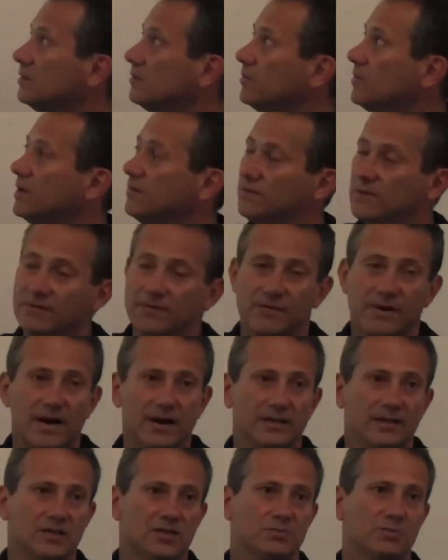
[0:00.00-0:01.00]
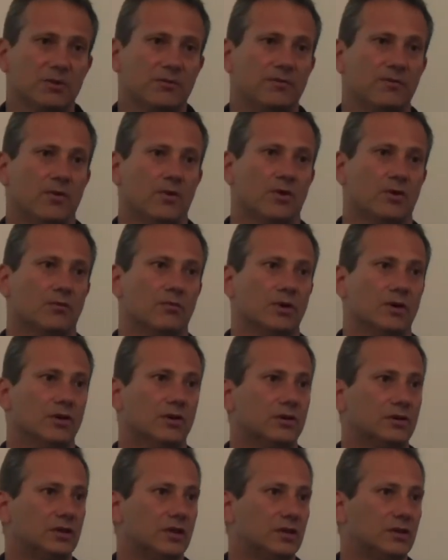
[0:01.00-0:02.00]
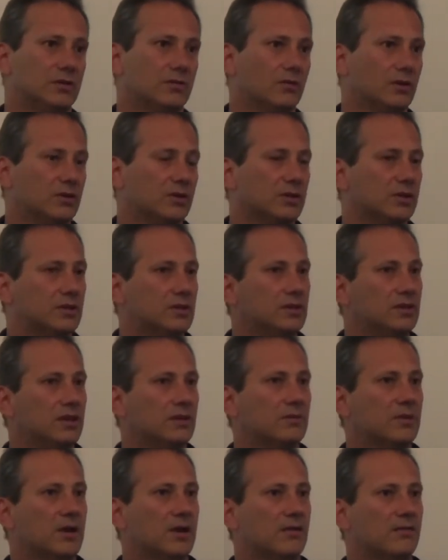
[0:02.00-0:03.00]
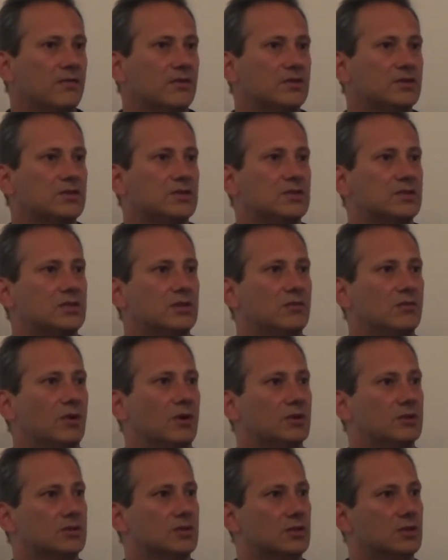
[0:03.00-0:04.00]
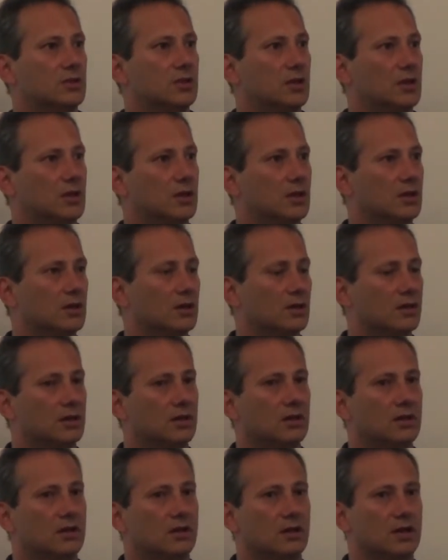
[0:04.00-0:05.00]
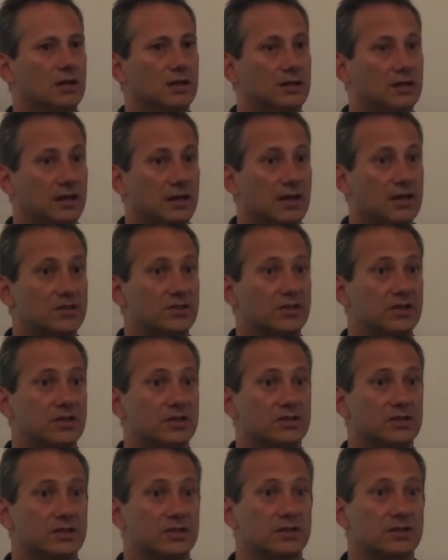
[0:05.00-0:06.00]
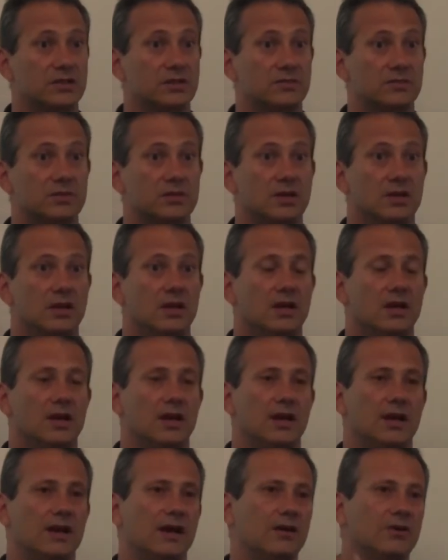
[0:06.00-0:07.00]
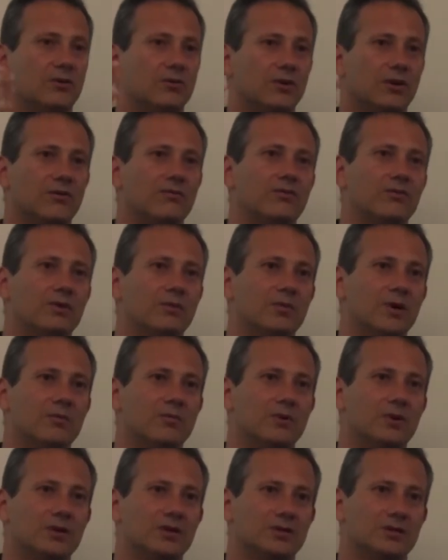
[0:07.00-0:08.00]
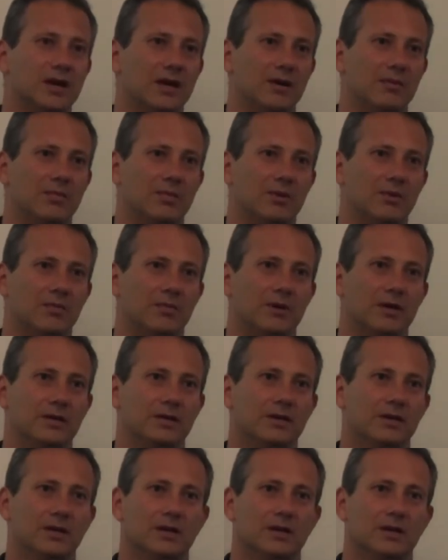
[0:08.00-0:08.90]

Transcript: we defined this before. We looked at what the TDMA efficiency was in terrestrial systems, and I don't know if you remember example, but